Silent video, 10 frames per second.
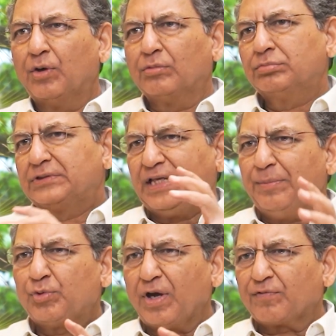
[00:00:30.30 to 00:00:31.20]
seem
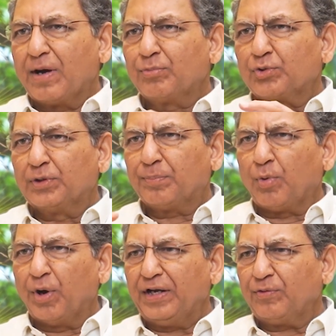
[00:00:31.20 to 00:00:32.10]
to have come to the
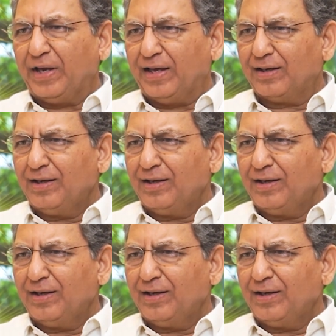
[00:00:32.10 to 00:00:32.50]
point where